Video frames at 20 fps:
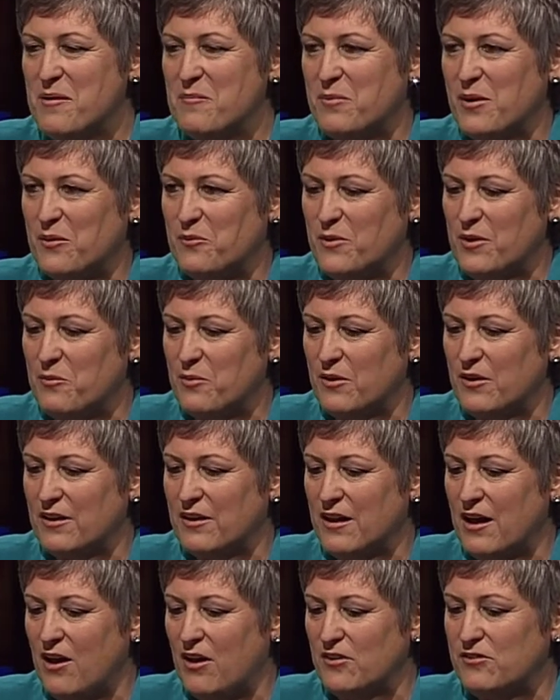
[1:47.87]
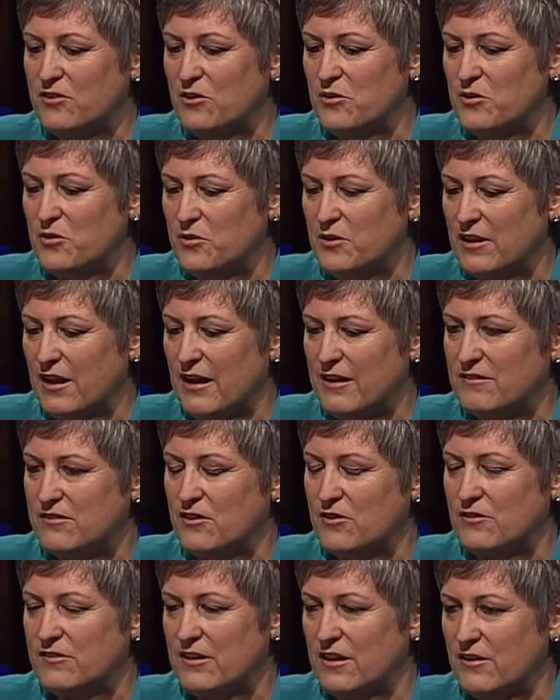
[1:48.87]
but we will also utilize
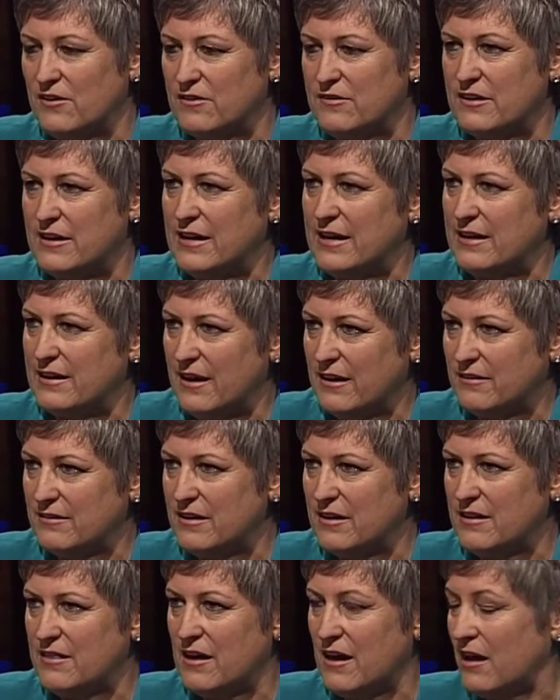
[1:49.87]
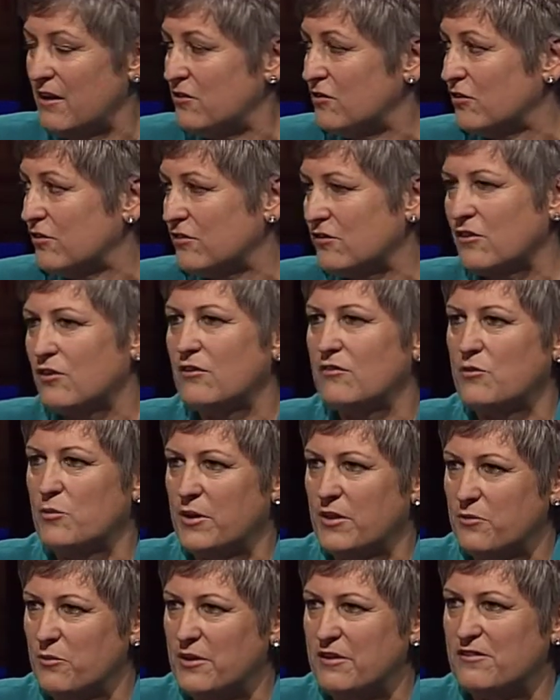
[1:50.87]
their skills in connecting the underserved
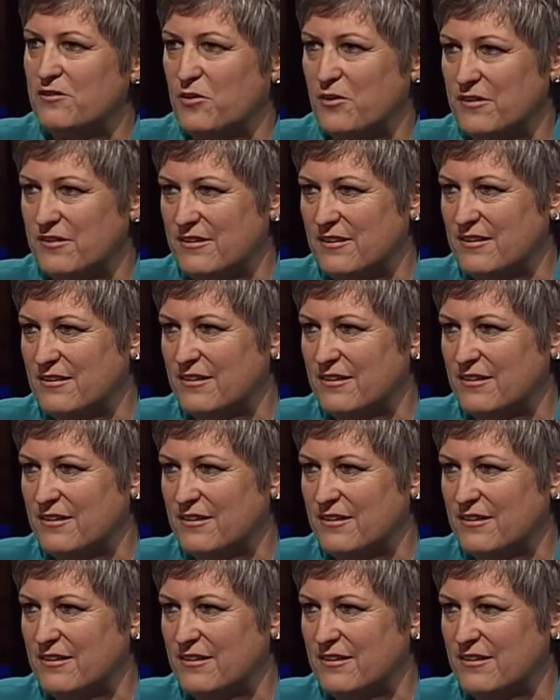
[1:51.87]
with resources